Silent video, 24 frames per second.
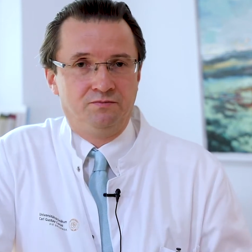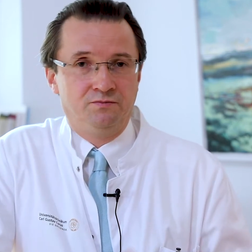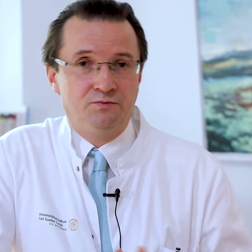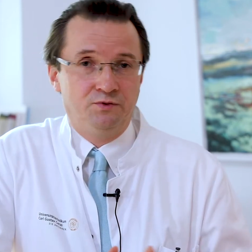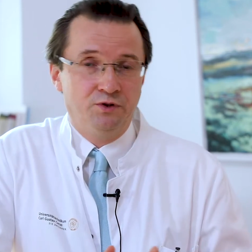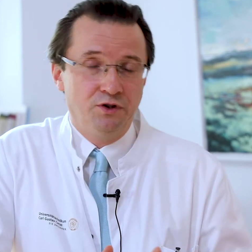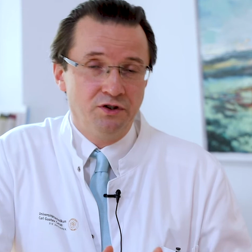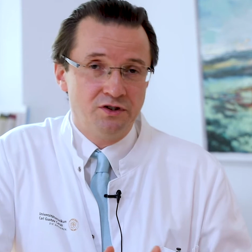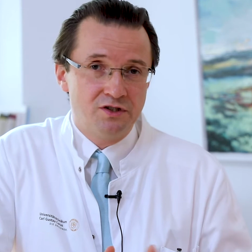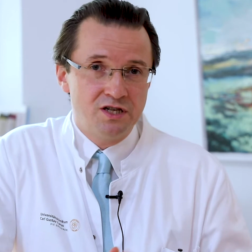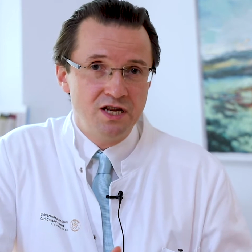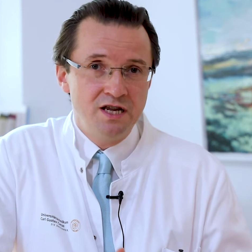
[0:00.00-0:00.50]

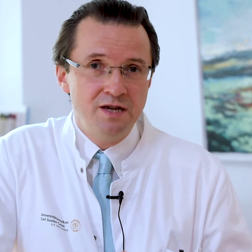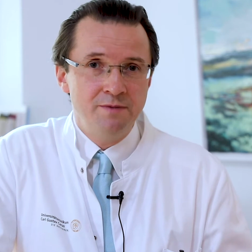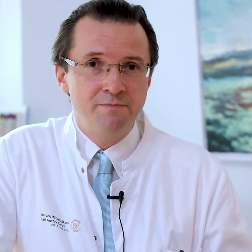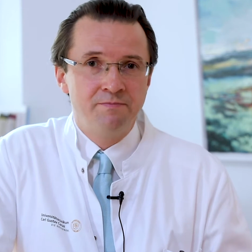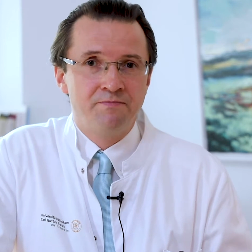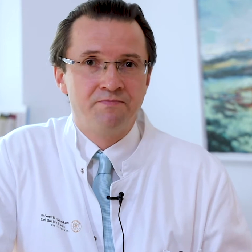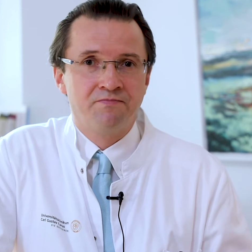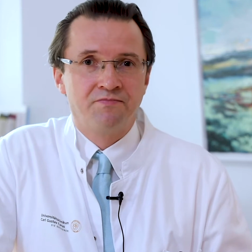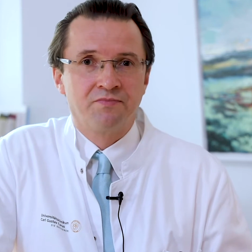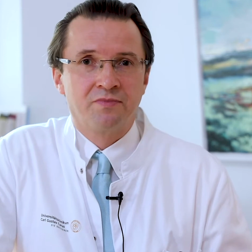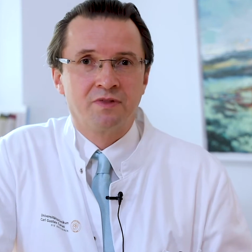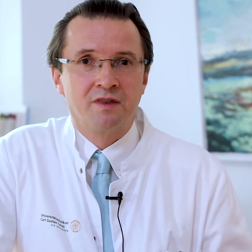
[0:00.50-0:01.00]
Firstly,
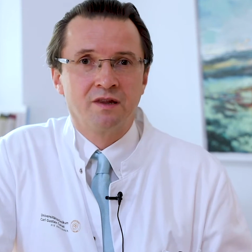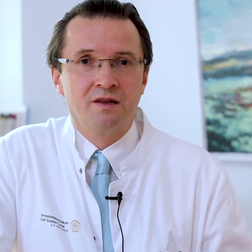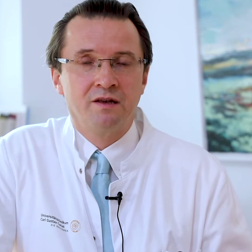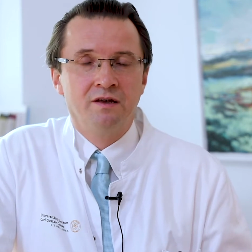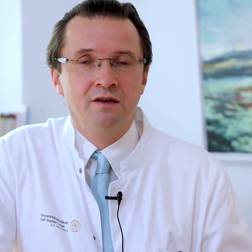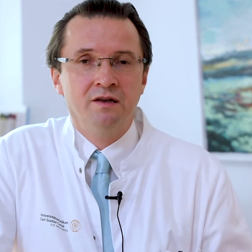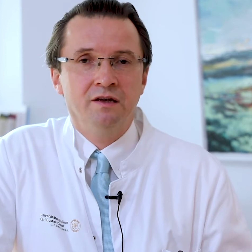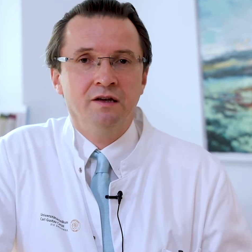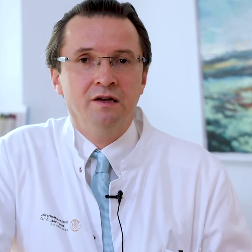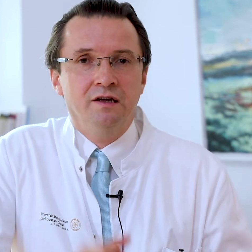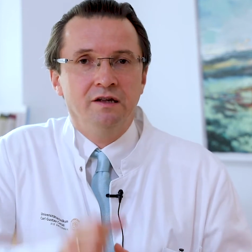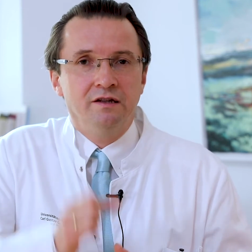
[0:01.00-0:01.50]

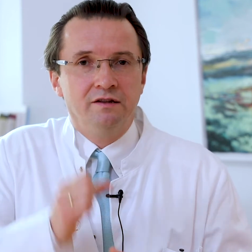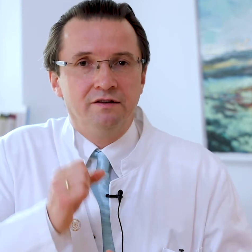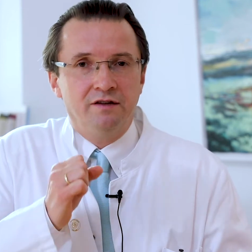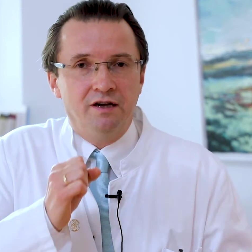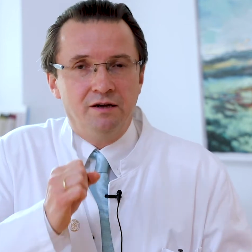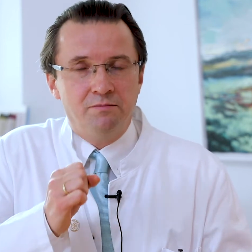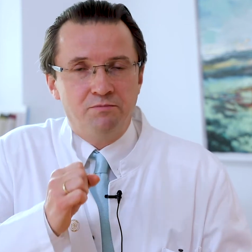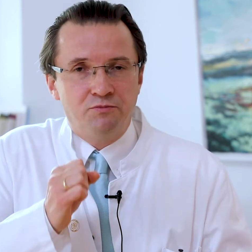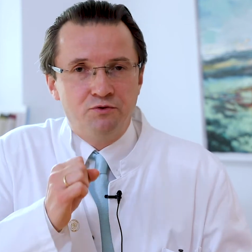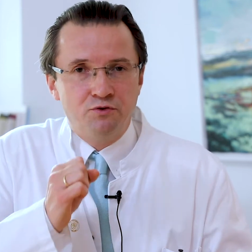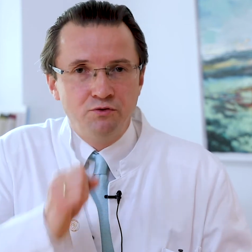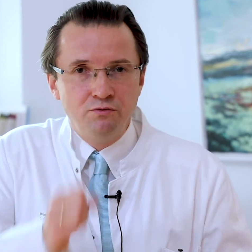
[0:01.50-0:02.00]

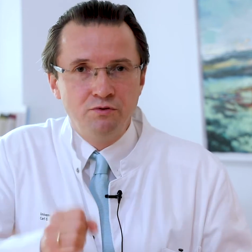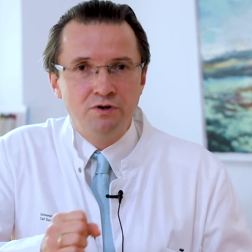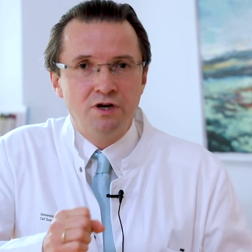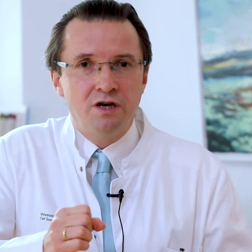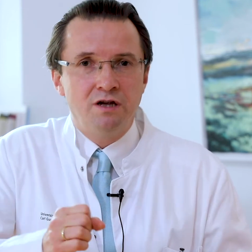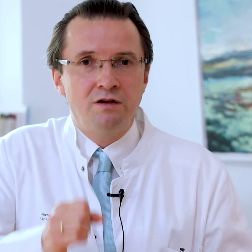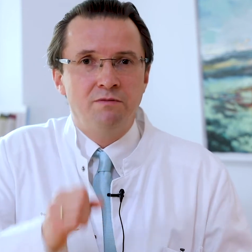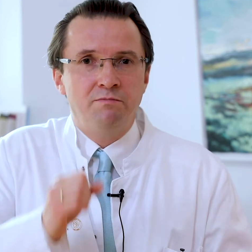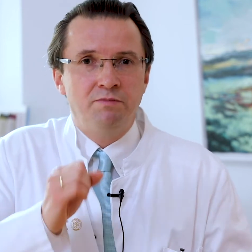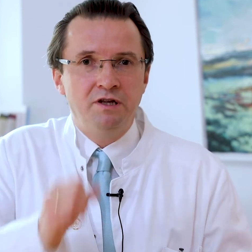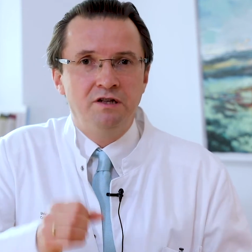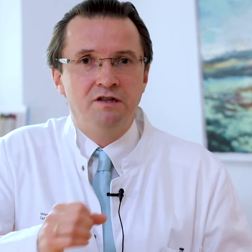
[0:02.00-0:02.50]
type 2
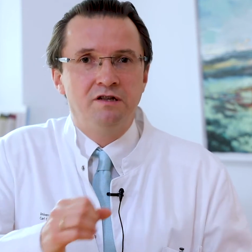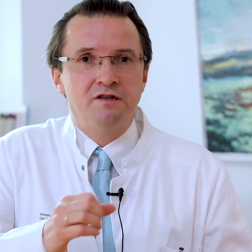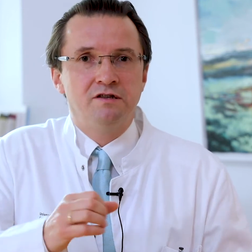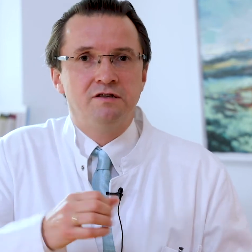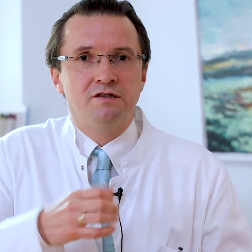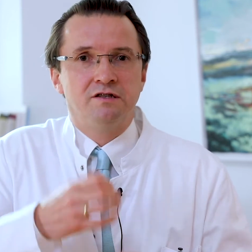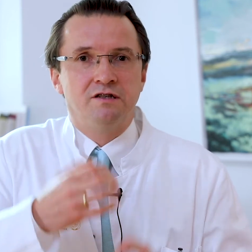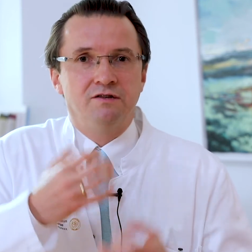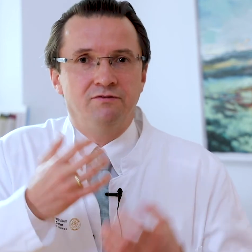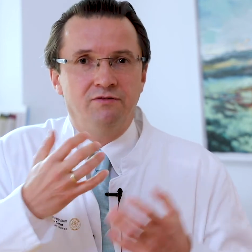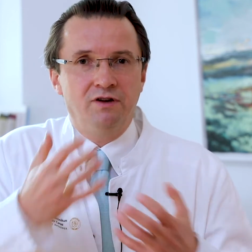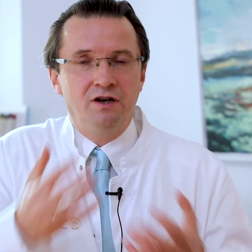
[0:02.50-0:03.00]

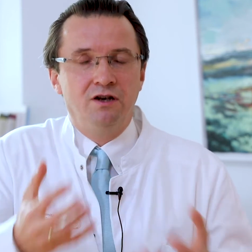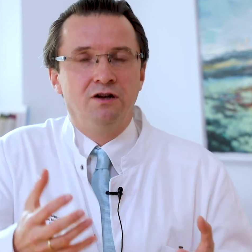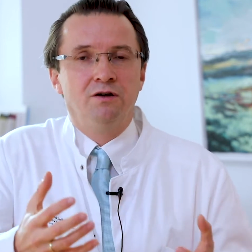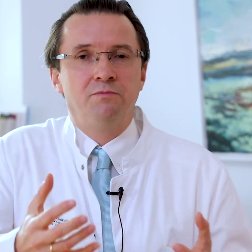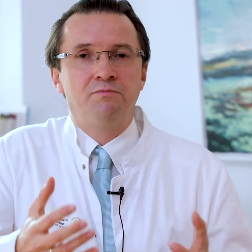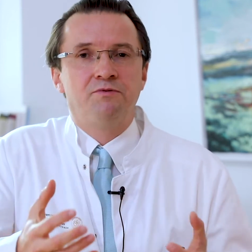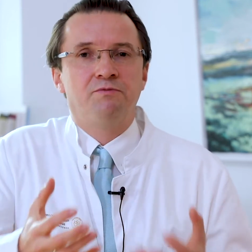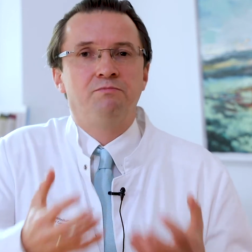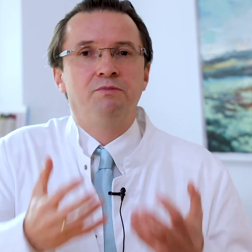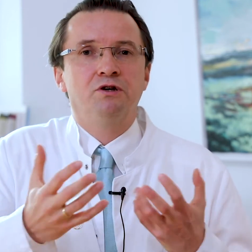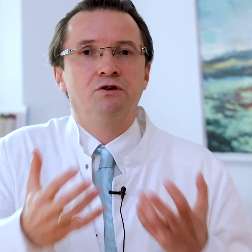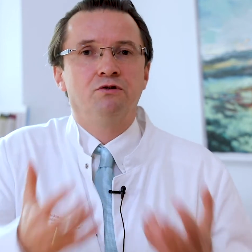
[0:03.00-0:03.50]
diabetes
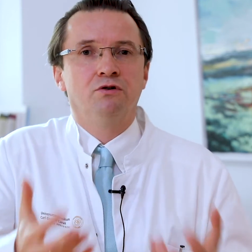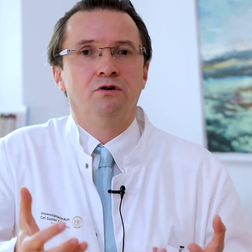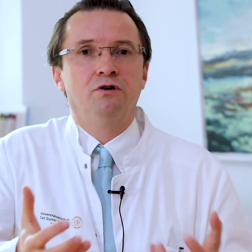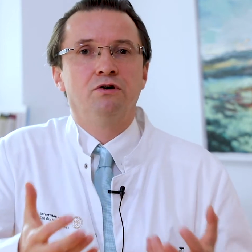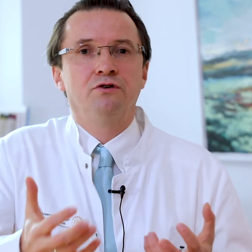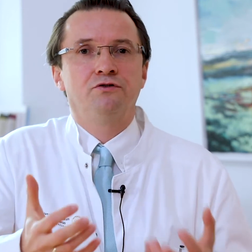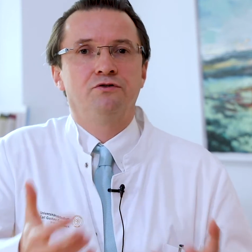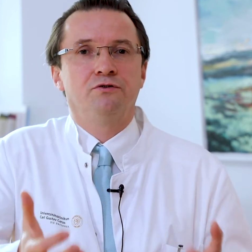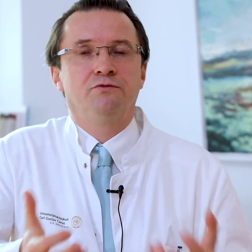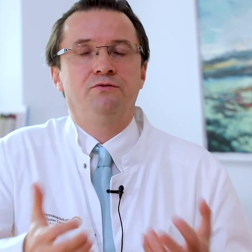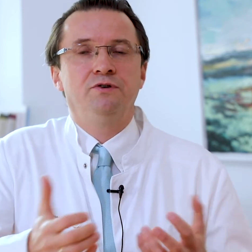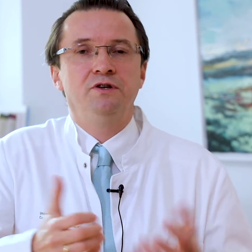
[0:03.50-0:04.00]
develops
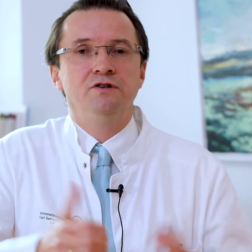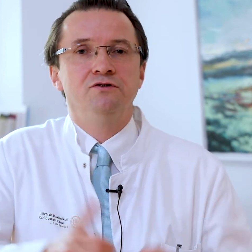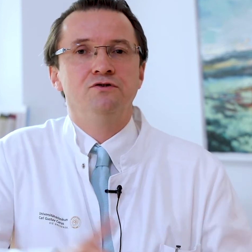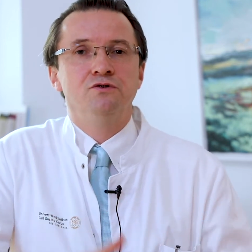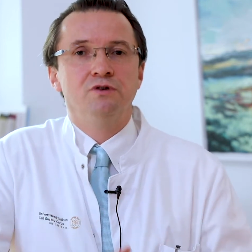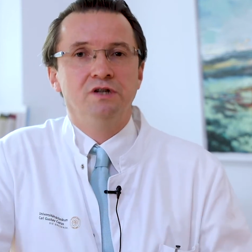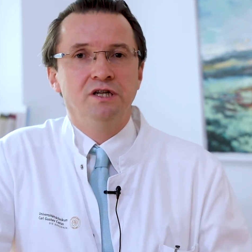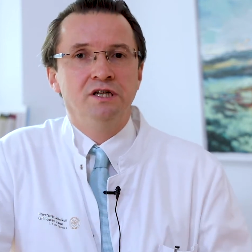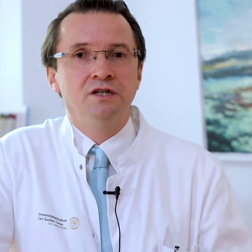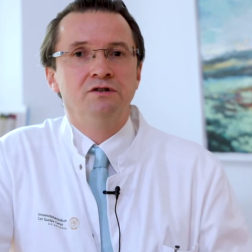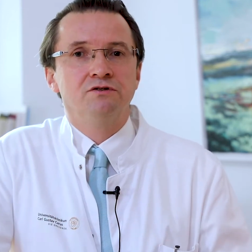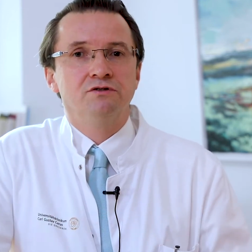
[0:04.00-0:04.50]
because of
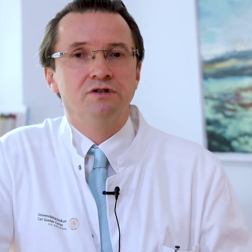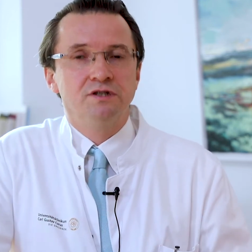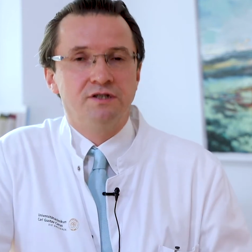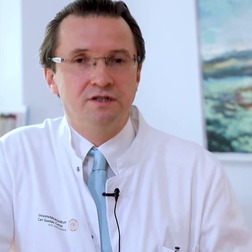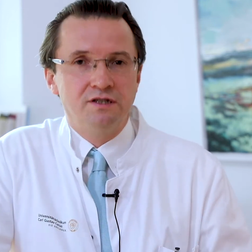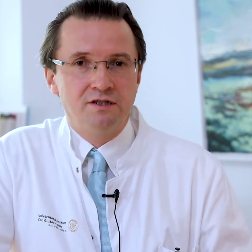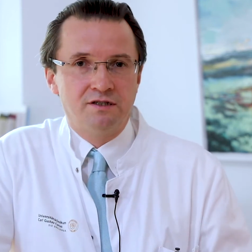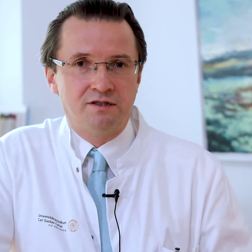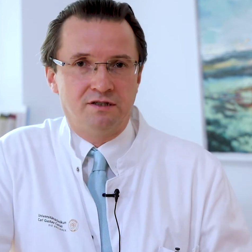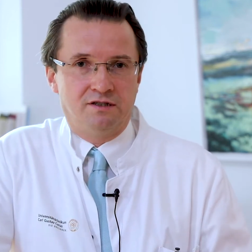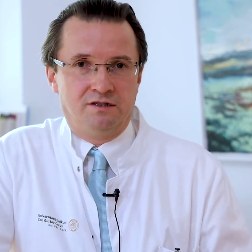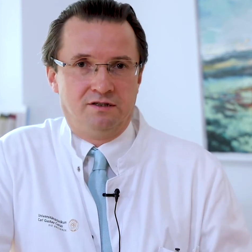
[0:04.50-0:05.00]
insulin
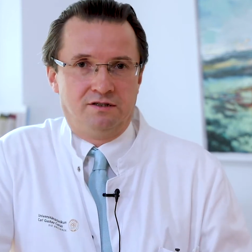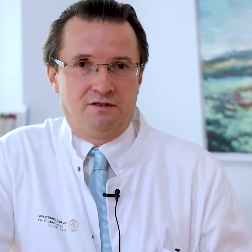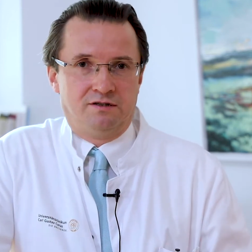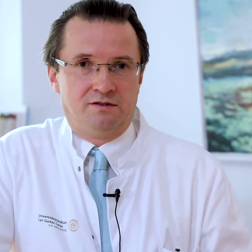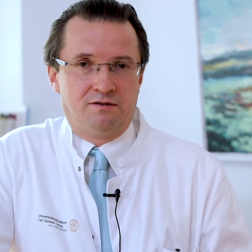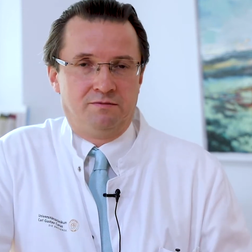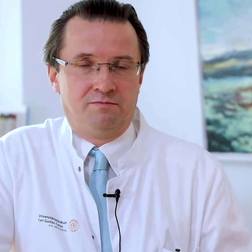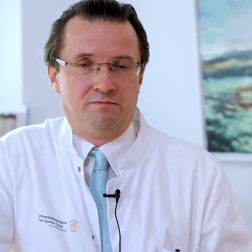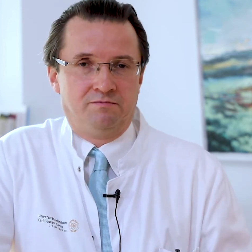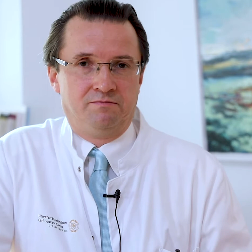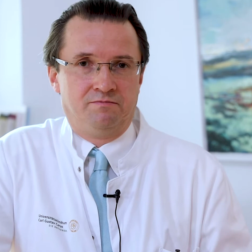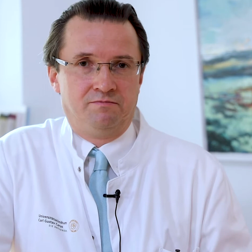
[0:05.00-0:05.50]
resistance.